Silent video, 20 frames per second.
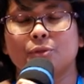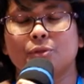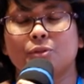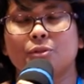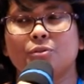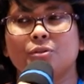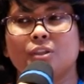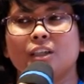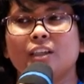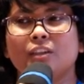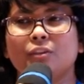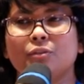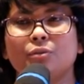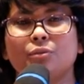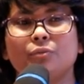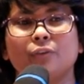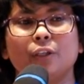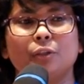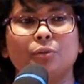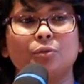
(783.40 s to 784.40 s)
today,
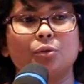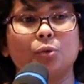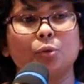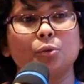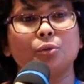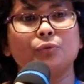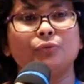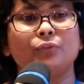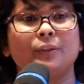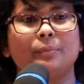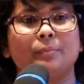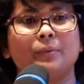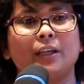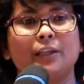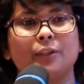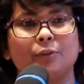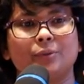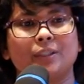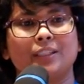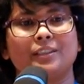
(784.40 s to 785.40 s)
when you go to
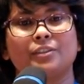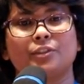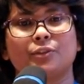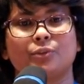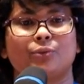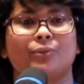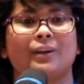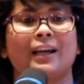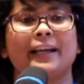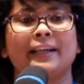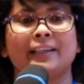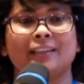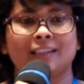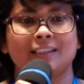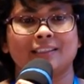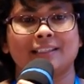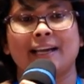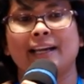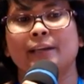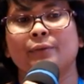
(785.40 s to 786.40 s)
Flipkart, you can just write
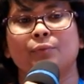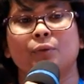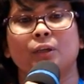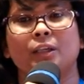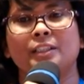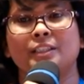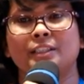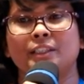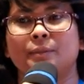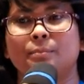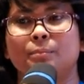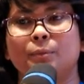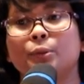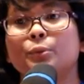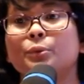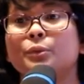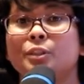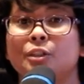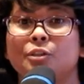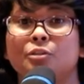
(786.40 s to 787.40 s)
that I want a
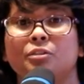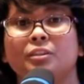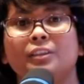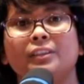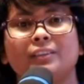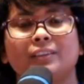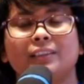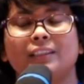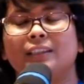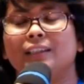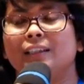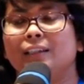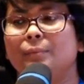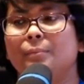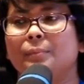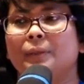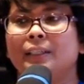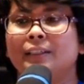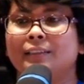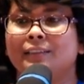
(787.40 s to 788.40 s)
blue T-shirt.
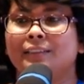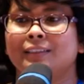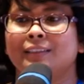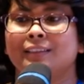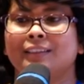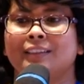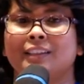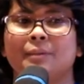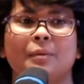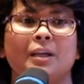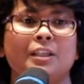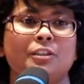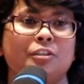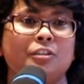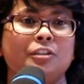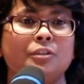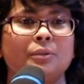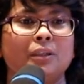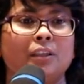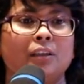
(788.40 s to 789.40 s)
But
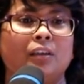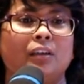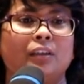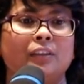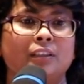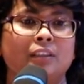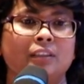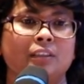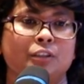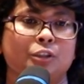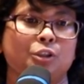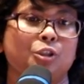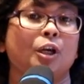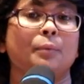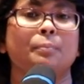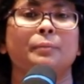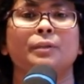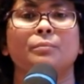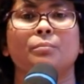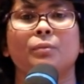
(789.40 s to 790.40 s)
imagine you are on a
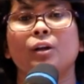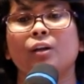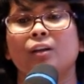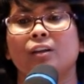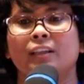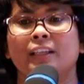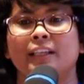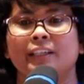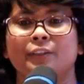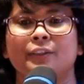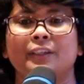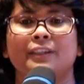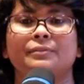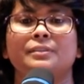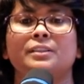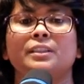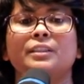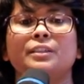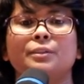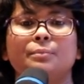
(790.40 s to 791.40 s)
shopping mall and you have
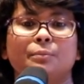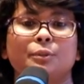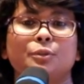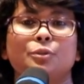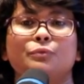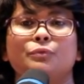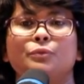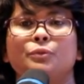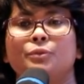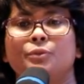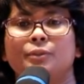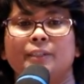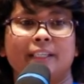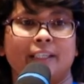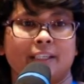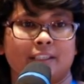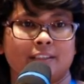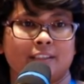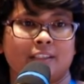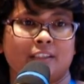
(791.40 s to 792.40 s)
seen a beautiful
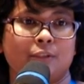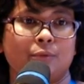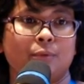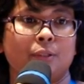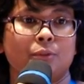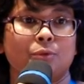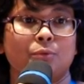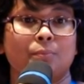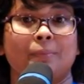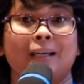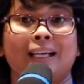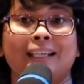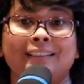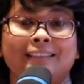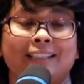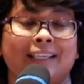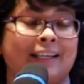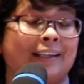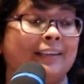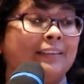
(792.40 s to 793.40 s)
dress and you want to buy
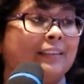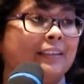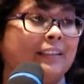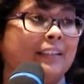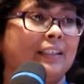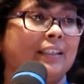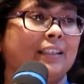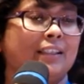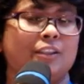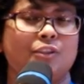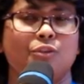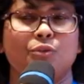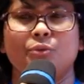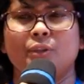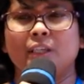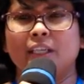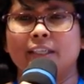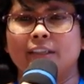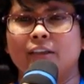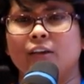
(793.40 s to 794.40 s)
that. It's
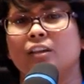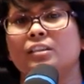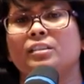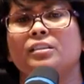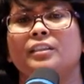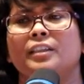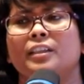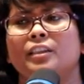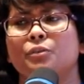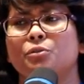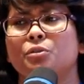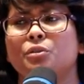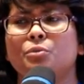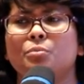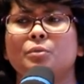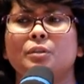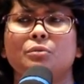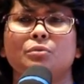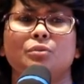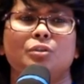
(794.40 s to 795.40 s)
really costly. You
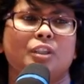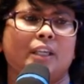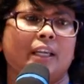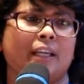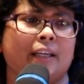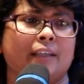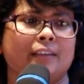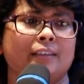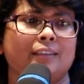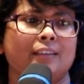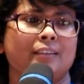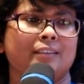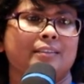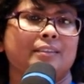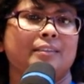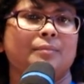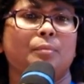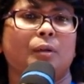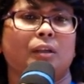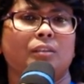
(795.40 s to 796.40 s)
just want to check that
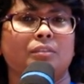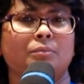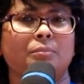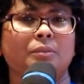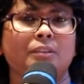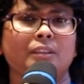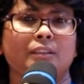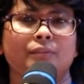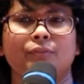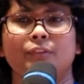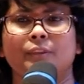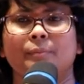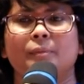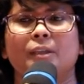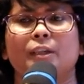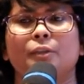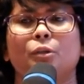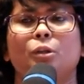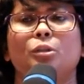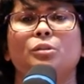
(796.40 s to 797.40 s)
is it possible that
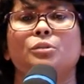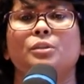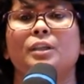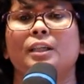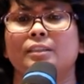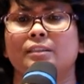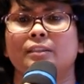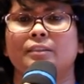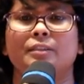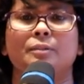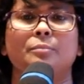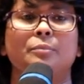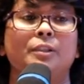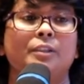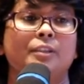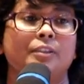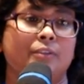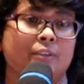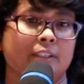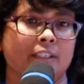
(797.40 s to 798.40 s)
Flipkart also has the
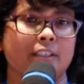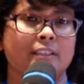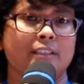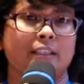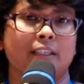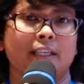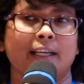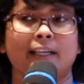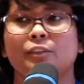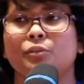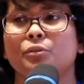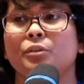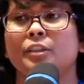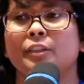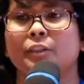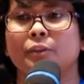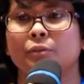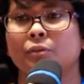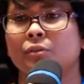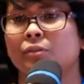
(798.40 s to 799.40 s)
similar dress, and
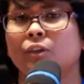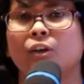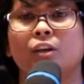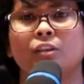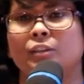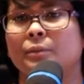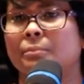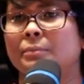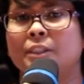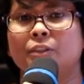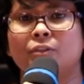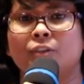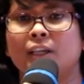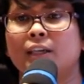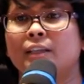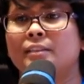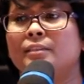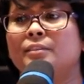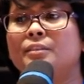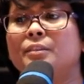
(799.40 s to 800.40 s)
actually, or the Myntra
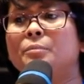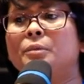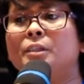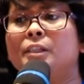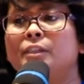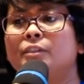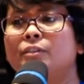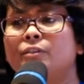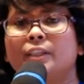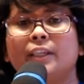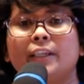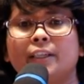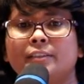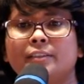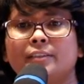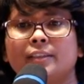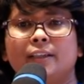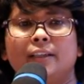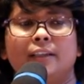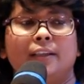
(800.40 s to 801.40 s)
has a similar
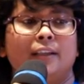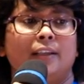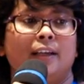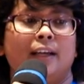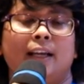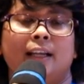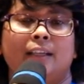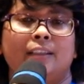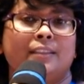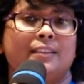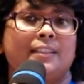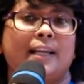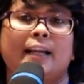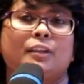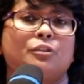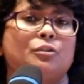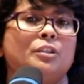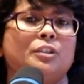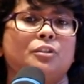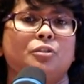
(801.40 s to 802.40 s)
dress, and it's
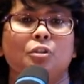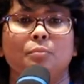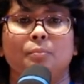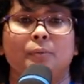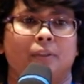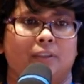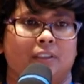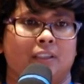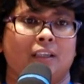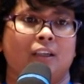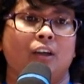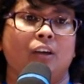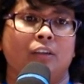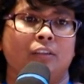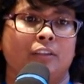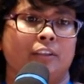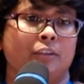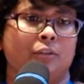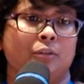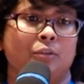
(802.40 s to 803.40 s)
actually cheaper,
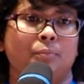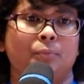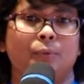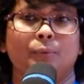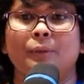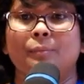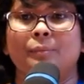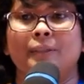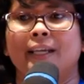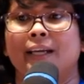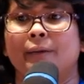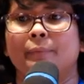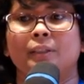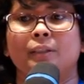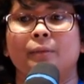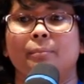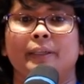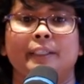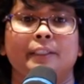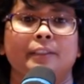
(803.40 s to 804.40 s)
or probably
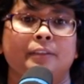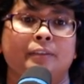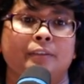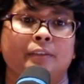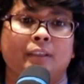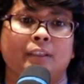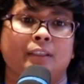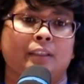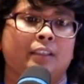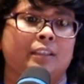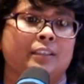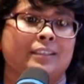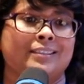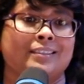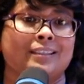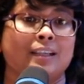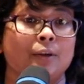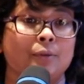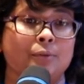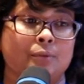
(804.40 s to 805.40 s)
having a better
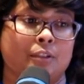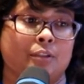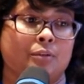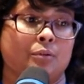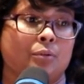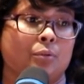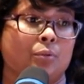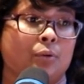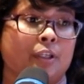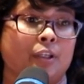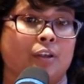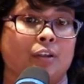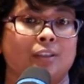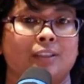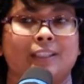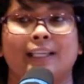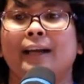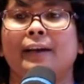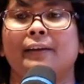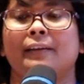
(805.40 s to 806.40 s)
discount, going
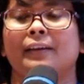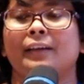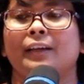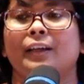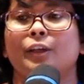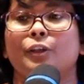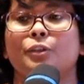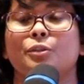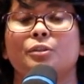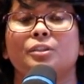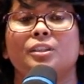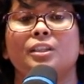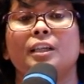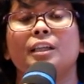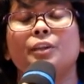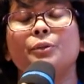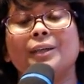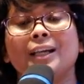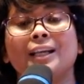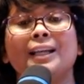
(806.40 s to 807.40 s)
on that. So
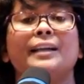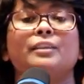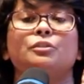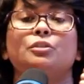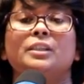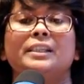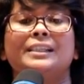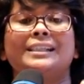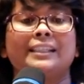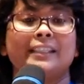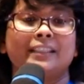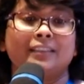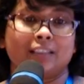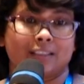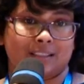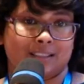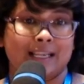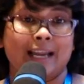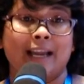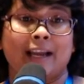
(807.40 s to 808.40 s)
you can actually click
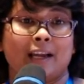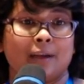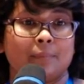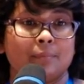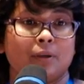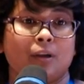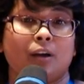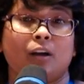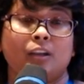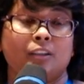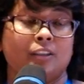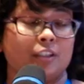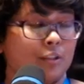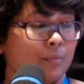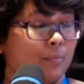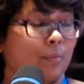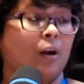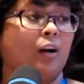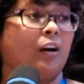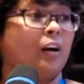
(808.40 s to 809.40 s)
the snap on the
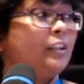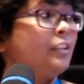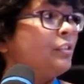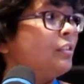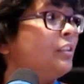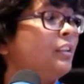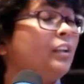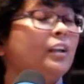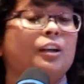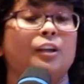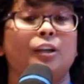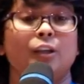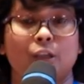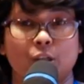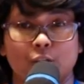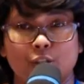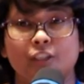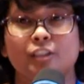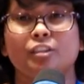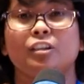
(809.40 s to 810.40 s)
spot,
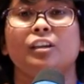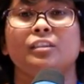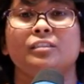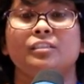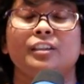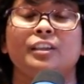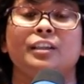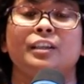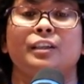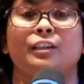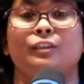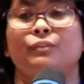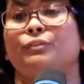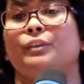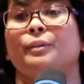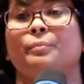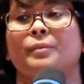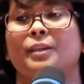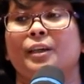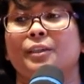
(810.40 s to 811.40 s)
load it on
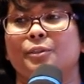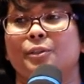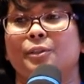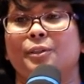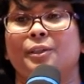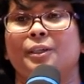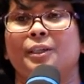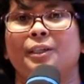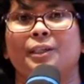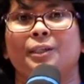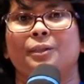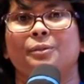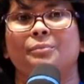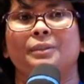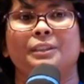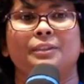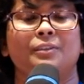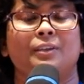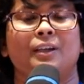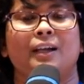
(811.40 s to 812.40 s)
Flipkart or
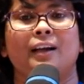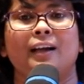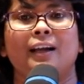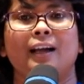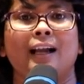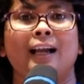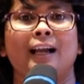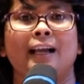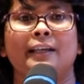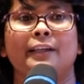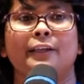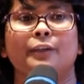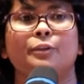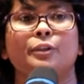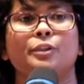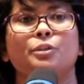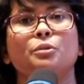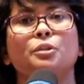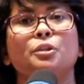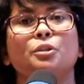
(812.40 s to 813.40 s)
Myntra, and
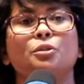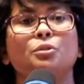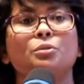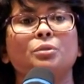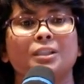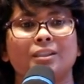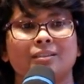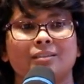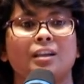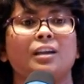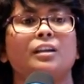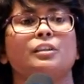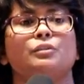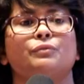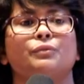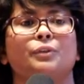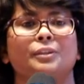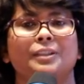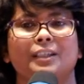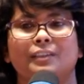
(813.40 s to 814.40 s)
it will do a
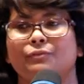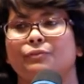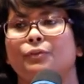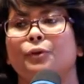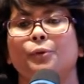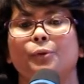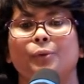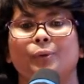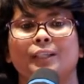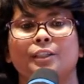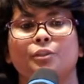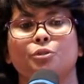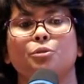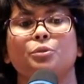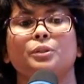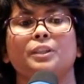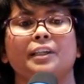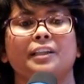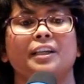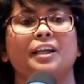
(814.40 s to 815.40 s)
search for that photo and
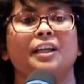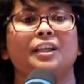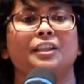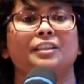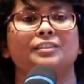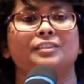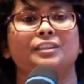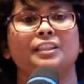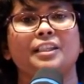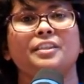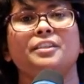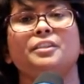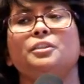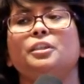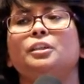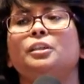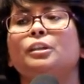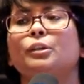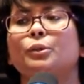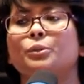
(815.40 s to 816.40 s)
show that these are
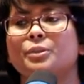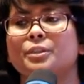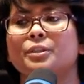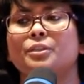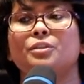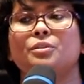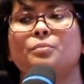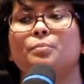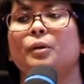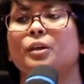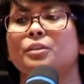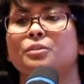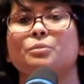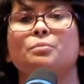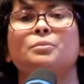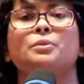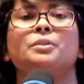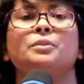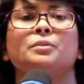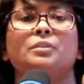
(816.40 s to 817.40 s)
the closest
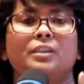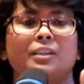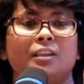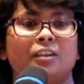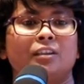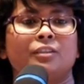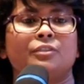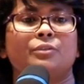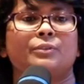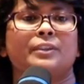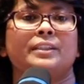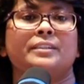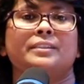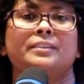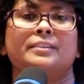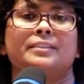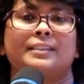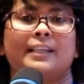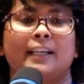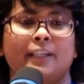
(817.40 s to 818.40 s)
possible
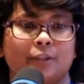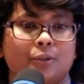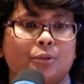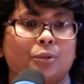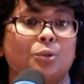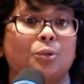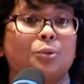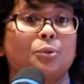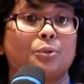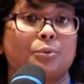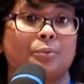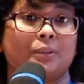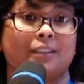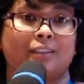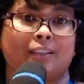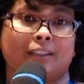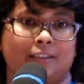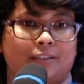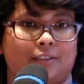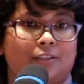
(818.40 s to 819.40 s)
dresses that goes
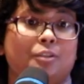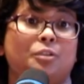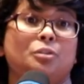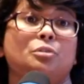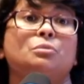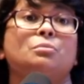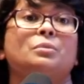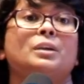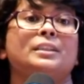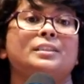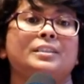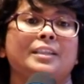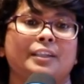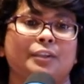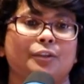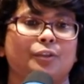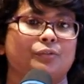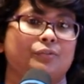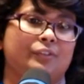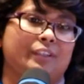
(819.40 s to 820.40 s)
with this. Do you want
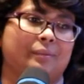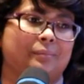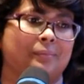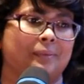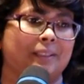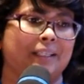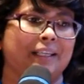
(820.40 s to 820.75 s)
any of them?